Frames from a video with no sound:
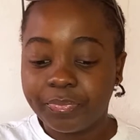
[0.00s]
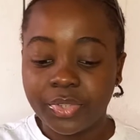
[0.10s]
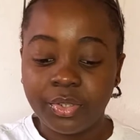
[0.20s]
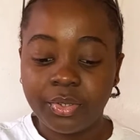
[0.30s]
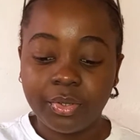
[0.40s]

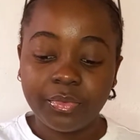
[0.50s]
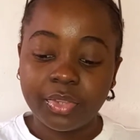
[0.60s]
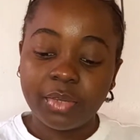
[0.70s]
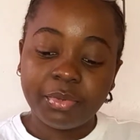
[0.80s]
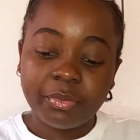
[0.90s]
you know,
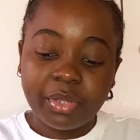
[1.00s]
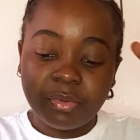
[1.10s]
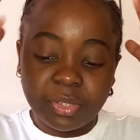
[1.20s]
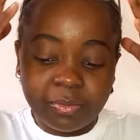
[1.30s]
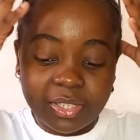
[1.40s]
the problem
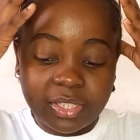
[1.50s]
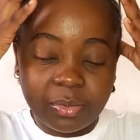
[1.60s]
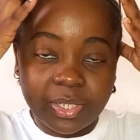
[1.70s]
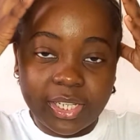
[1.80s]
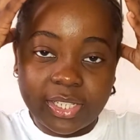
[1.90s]
with me is that
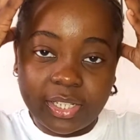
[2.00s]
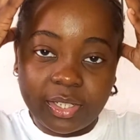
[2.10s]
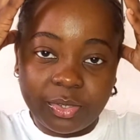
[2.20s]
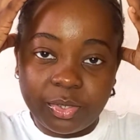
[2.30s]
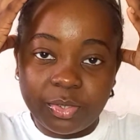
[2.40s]
when I
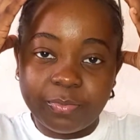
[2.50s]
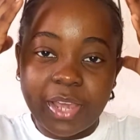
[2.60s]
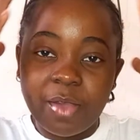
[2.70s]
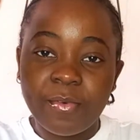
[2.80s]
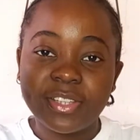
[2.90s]
started YouTube,
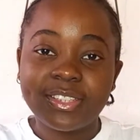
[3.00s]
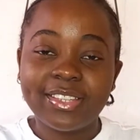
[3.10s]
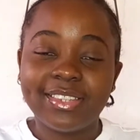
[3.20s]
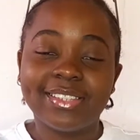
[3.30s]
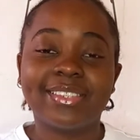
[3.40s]
I
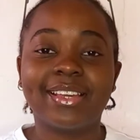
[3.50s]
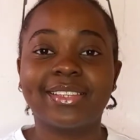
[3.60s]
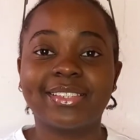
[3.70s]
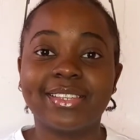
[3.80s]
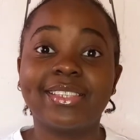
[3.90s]
wanted the
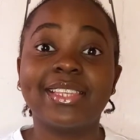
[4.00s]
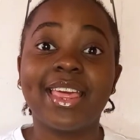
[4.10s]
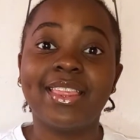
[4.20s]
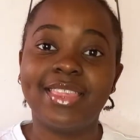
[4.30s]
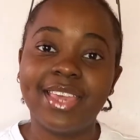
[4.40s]
success
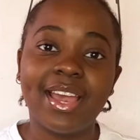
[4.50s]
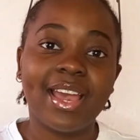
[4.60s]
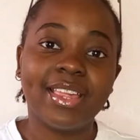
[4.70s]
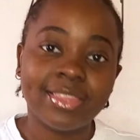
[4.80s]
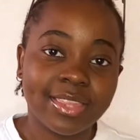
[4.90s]
there and